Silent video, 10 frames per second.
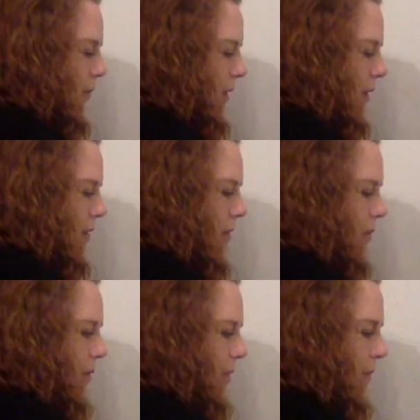word
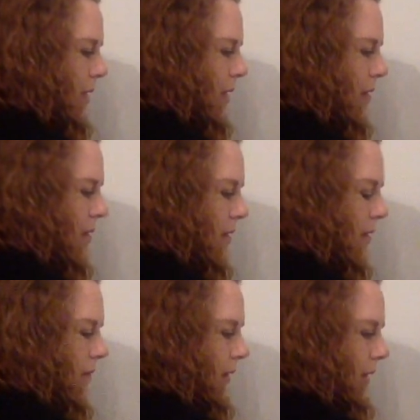would be
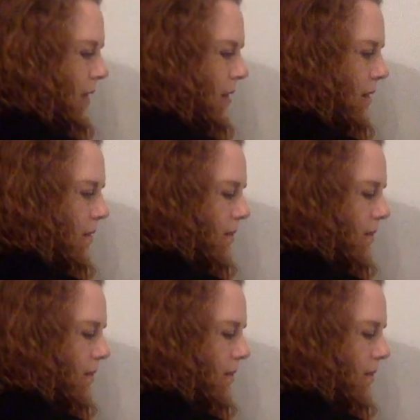divided?